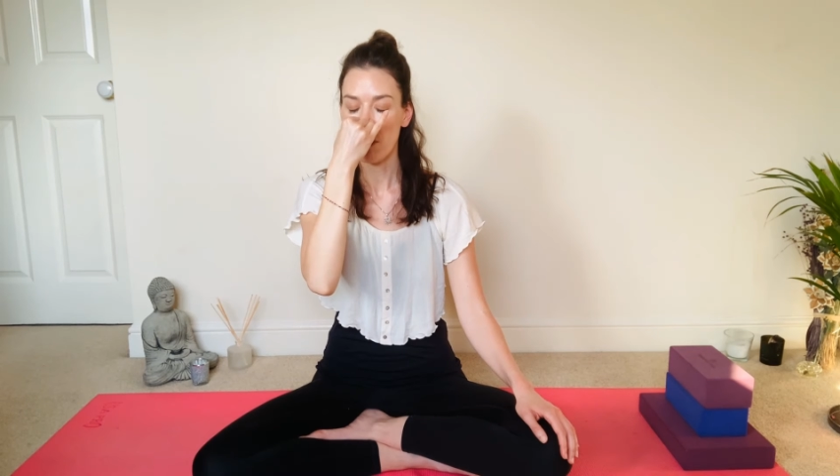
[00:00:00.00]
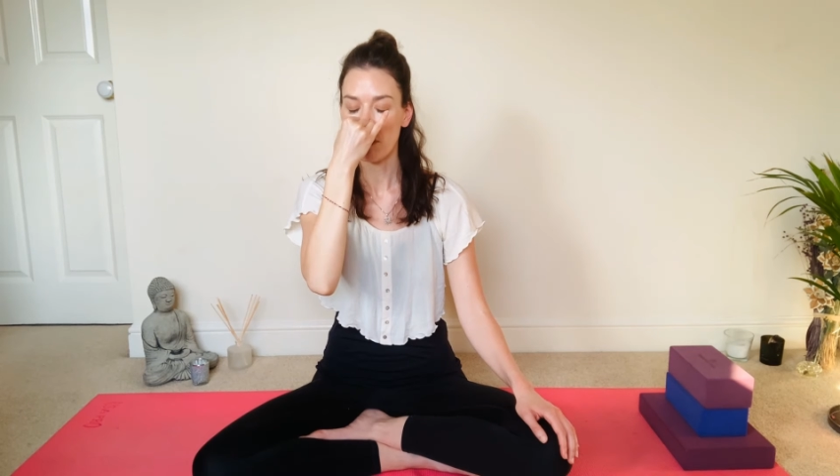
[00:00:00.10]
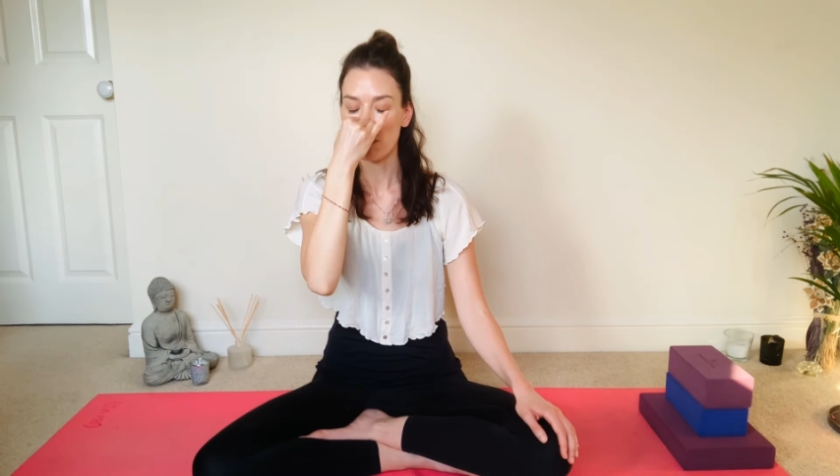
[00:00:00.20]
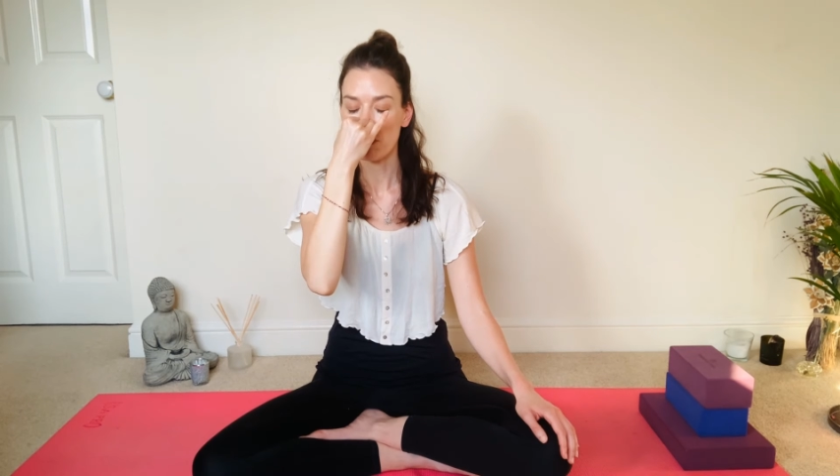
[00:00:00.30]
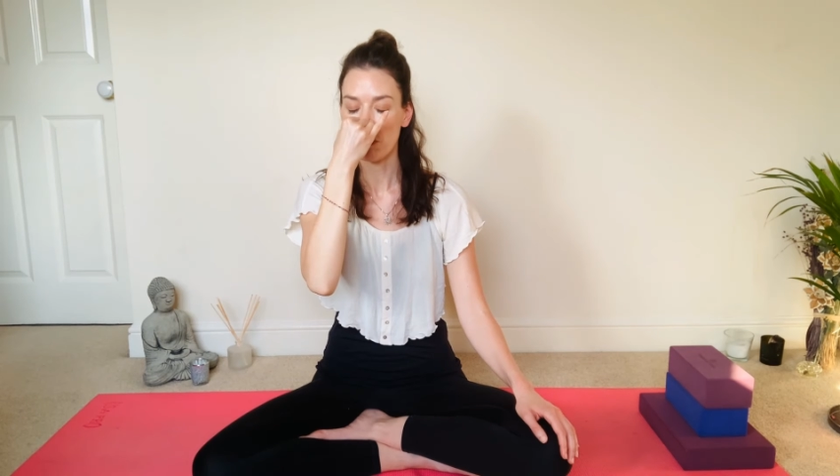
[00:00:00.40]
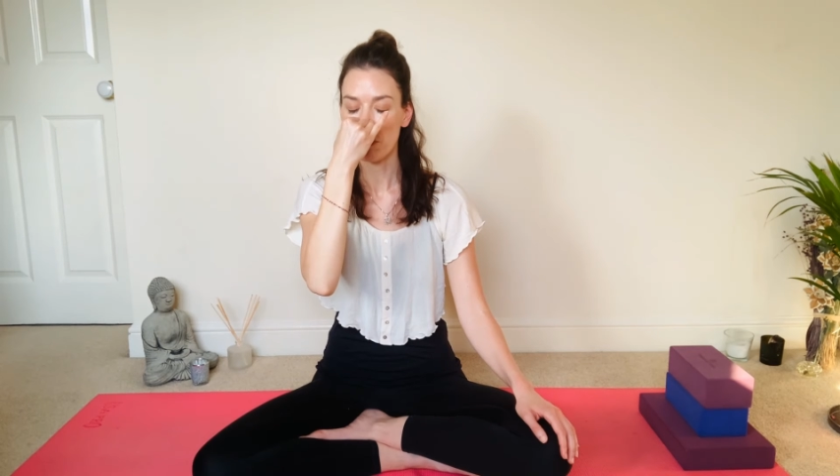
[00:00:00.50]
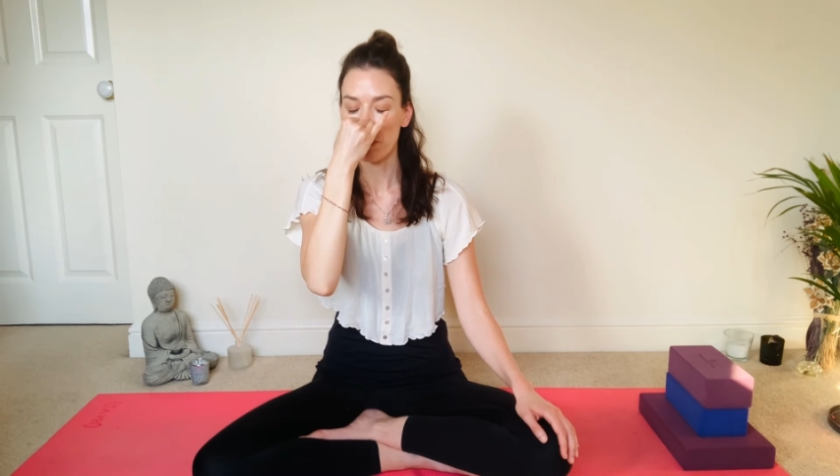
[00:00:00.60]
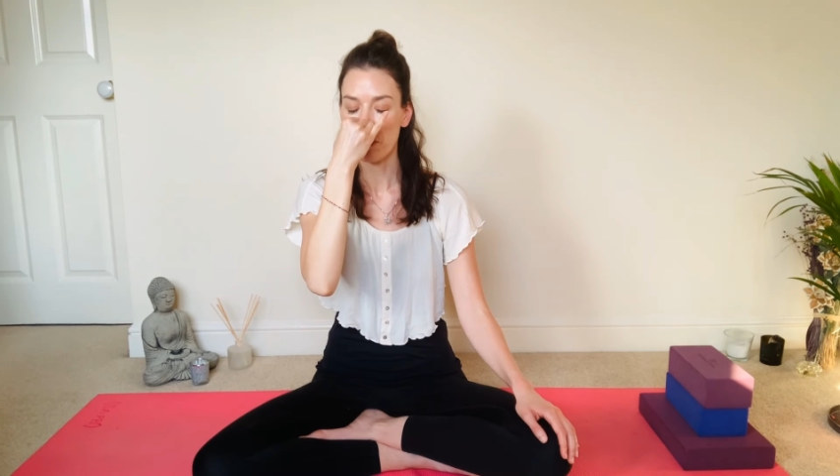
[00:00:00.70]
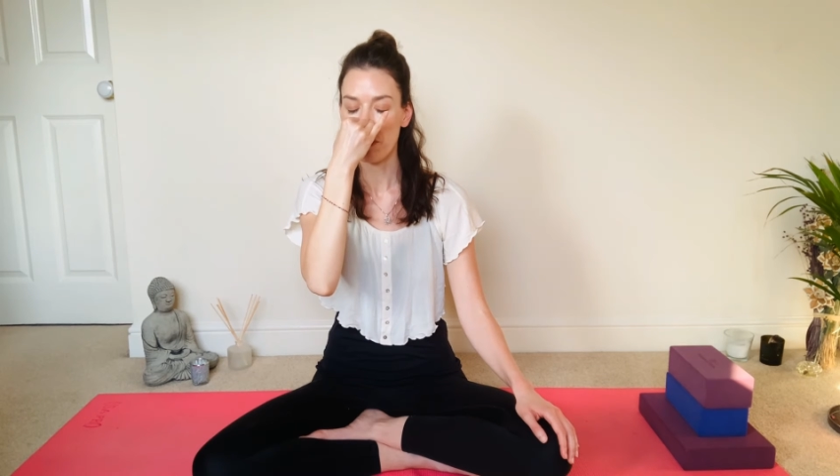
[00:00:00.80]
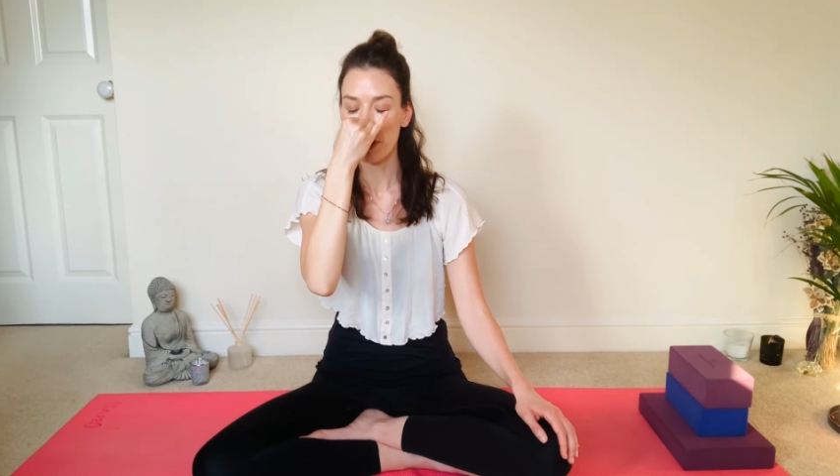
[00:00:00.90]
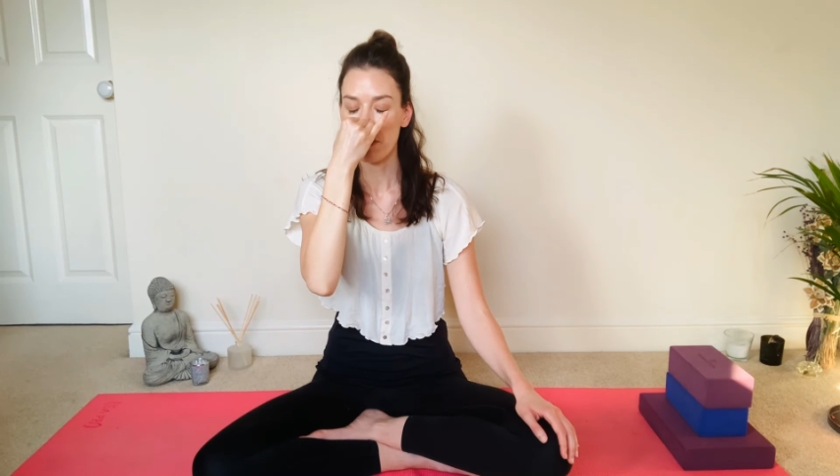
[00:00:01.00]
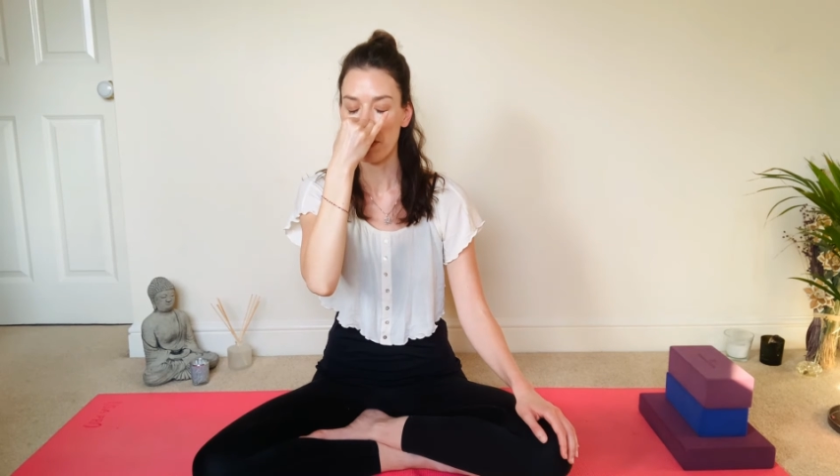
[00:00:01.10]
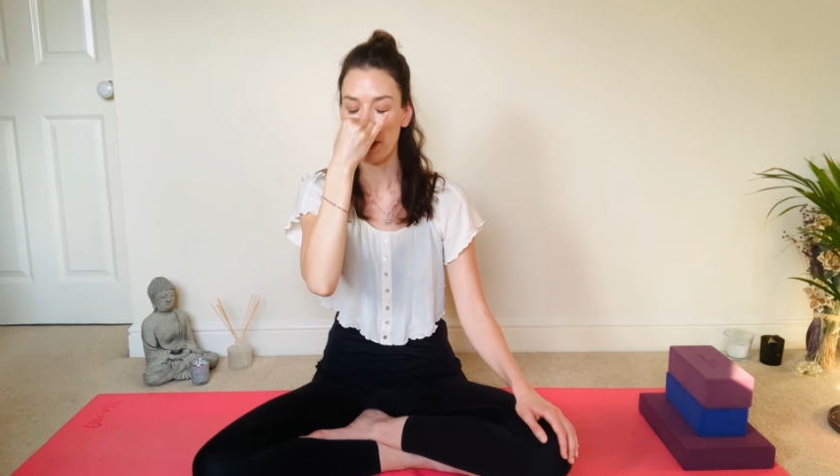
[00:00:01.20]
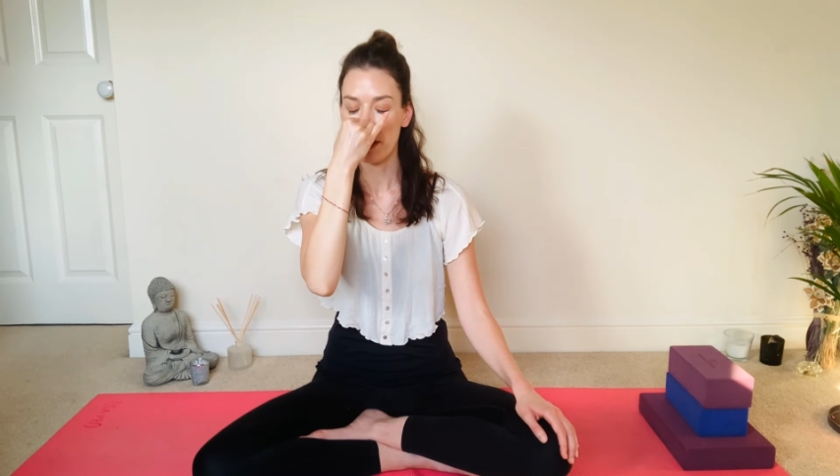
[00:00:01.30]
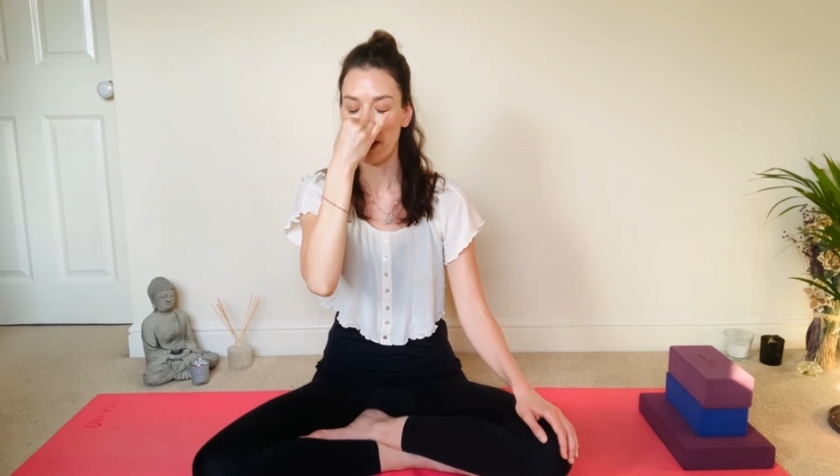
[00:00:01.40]
nostril with the ring
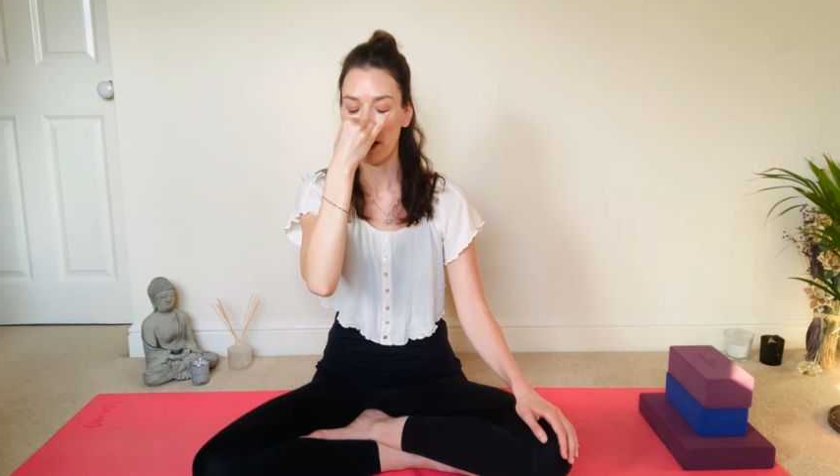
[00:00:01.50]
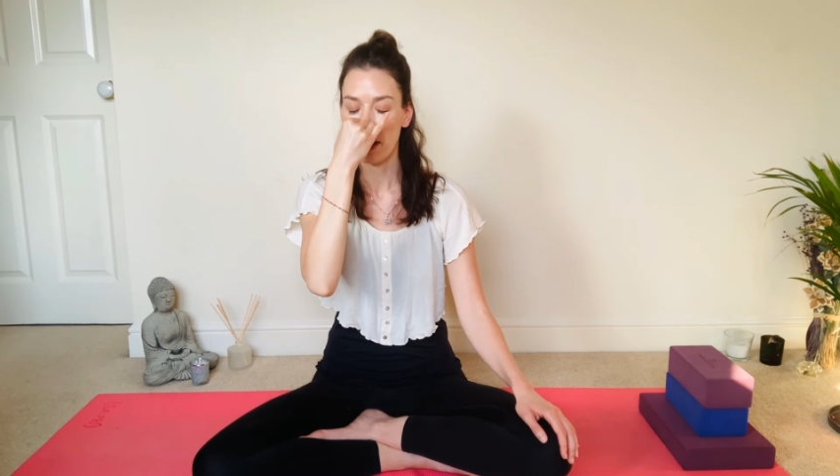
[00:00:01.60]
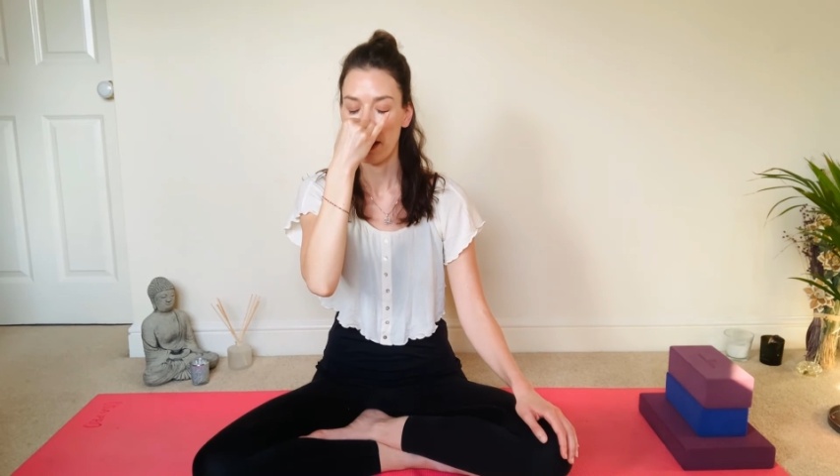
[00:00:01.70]
finger.